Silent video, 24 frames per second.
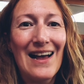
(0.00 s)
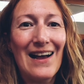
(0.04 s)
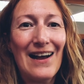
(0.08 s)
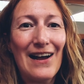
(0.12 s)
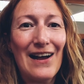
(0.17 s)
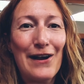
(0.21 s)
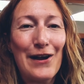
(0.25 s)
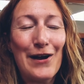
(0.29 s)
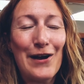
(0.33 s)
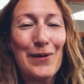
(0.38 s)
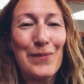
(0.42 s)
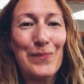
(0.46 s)

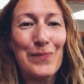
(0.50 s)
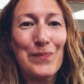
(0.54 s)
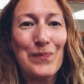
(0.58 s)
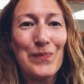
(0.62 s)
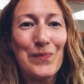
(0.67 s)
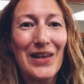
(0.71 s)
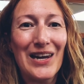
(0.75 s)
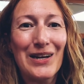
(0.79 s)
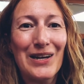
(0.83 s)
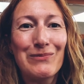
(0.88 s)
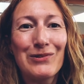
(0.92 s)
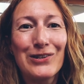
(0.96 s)
And
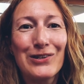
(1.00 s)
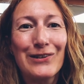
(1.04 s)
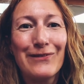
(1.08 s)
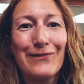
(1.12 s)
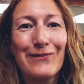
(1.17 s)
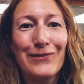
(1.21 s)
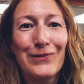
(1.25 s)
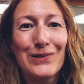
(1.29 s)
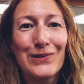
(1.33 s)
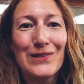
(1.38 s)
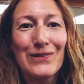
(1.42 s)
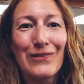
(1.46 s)
I'm looking
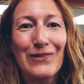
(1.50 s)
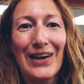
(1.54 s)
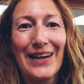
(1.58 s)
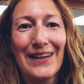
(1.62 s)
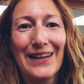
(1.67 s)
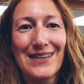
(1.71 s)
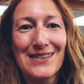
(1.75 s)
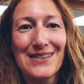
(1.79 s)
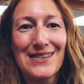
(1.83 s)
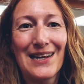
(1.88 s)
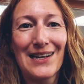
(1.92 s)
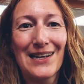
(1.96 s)
forward to writing
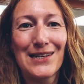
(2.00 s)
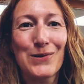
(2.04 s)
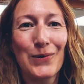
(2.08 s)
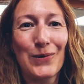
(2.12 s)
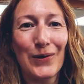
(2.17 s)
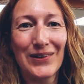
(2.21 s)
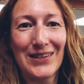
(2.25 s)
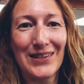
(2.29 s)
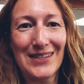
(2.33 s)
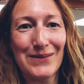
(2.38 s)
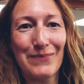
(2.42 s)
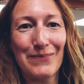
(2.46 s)
this next one
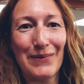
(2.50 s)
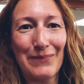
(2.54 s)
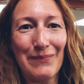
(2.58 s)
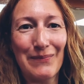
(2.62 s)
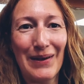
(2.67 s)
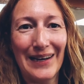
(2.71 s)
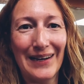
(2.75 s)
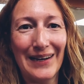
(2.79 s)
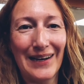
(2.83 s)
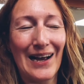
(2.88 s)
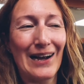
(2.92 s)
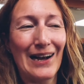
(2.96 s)
because my
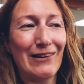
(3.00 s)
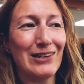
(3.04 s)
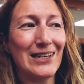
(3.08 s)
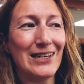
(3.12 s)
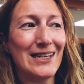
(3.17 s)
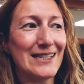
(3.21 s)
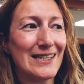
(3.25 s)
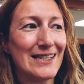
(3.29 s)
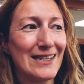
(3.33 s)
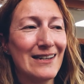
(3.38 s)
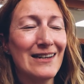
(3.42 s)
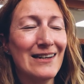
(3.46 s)
main
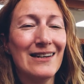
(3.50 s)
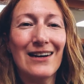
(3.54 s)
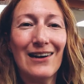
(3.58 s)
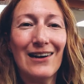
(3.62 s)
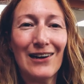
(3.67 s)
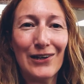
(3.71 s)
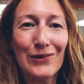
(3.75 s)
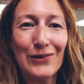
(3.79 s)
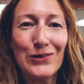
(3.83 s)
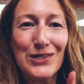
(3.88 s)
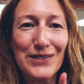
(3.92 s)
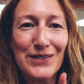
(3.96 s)
character,
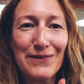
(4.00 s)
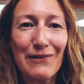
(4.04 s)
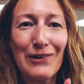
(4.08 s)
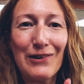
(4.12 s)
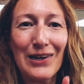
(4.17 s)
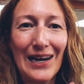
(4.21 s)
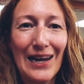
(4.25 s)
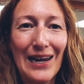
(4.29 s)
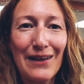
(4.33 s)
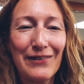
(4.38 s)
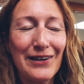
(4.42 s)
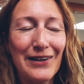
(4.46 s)
although she's very
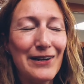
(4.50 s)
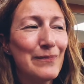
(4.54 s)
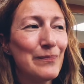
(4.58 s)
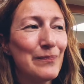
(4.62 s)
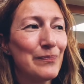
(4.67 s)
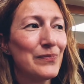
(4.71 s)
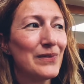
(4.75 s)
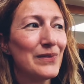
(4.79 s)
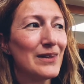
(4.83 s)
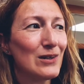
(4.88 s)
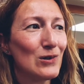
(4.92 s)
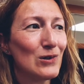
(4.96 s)
clever,
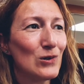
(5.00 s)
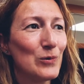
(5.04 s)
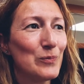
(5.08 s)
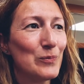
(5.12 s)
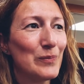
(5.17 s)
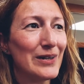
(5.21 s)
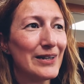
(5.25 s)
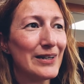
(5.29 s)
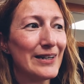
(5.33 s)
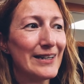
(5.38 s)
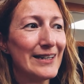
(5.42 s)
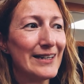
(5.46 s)

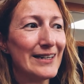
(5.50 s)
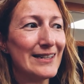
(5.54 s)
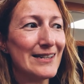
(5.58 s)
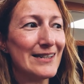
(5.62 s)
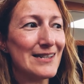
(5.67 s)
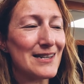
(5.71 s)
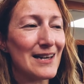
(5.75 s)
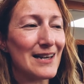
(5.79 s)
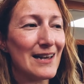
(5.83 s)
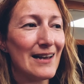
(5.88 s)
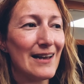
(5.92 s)
Cooper is,